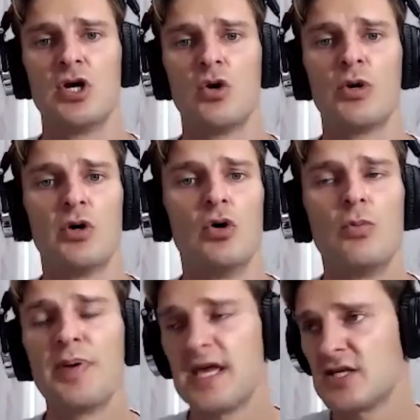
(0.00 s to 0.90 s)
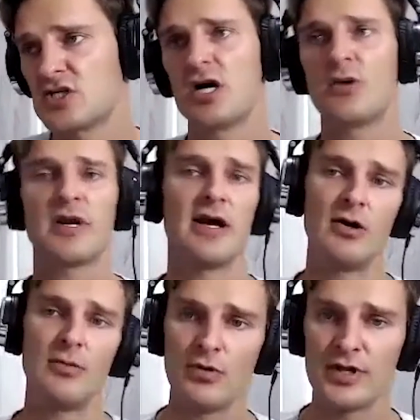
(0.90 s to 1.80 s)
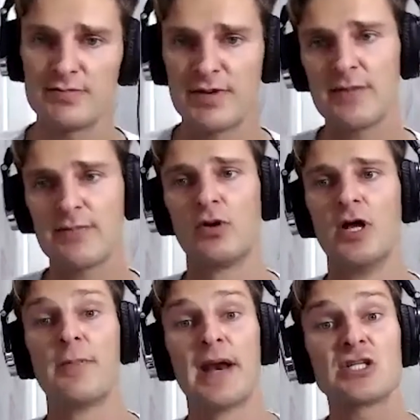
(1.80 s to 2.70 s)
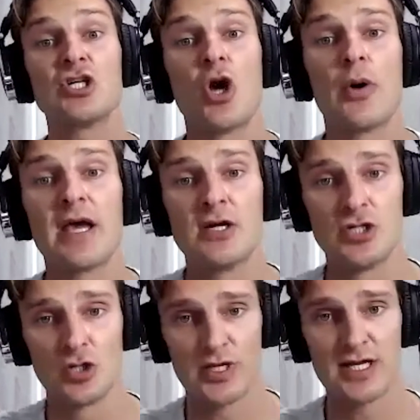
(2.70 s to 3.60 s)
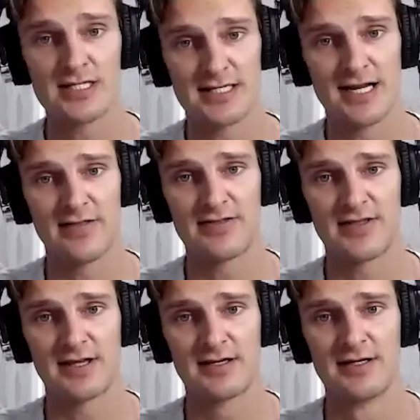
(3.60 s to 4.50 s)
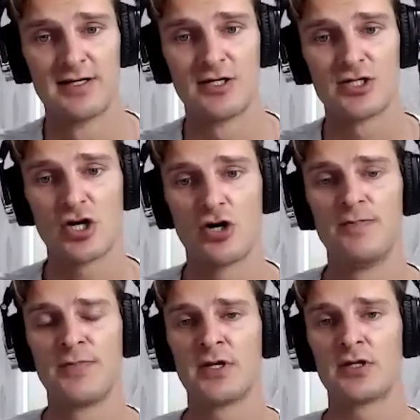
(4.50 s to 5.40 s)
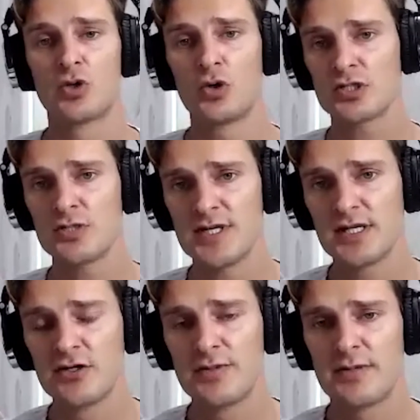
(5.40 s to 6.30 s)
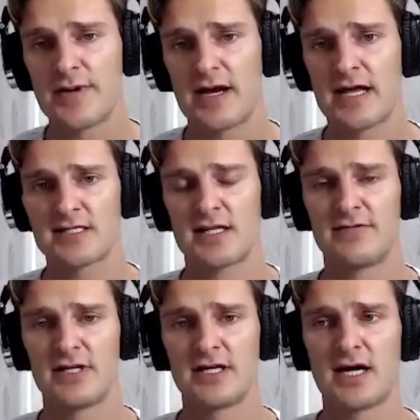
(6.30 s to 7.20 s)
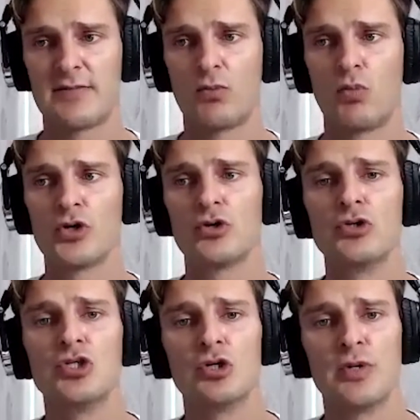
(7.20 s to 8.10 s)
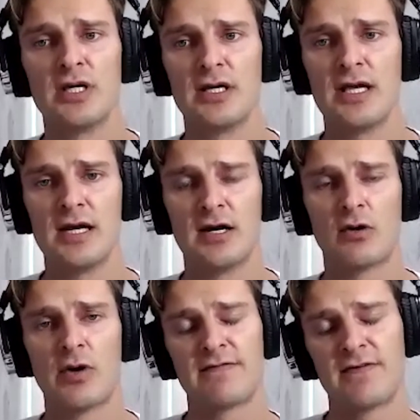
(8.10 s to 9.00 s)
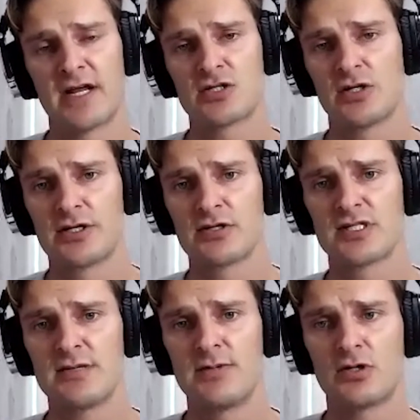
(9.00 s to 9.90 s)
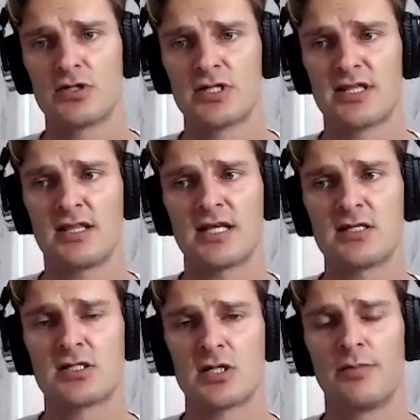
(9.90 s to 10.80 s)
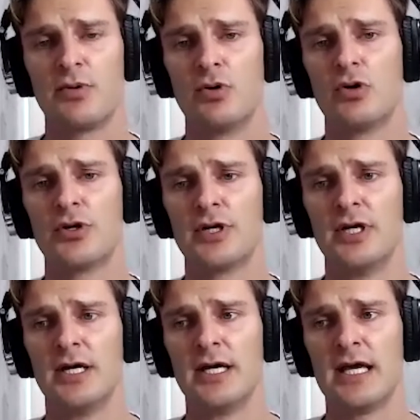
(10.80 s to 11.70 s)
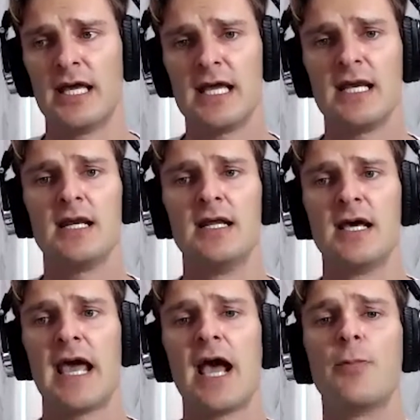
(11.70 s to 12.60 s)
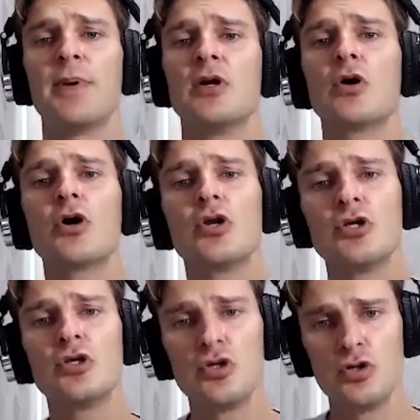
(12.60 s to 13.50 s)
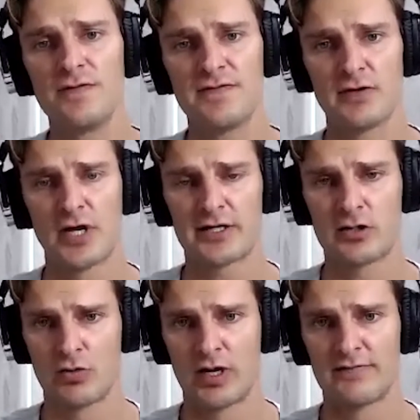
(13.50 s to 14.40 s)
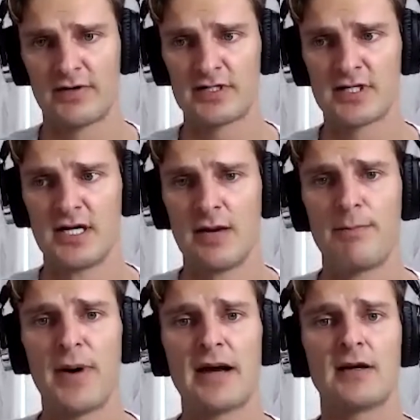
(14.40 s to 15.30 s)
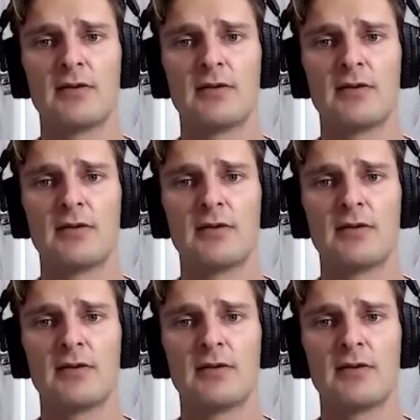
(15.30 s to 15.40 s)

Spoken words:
we all pitch, I want to help all these people, but actually going out and doing it is another thing. So talk to me a little bit about Next Level Income and what you're doing in and around financial literacy, because I think that is so important in helping not only you feel like you're relevant, but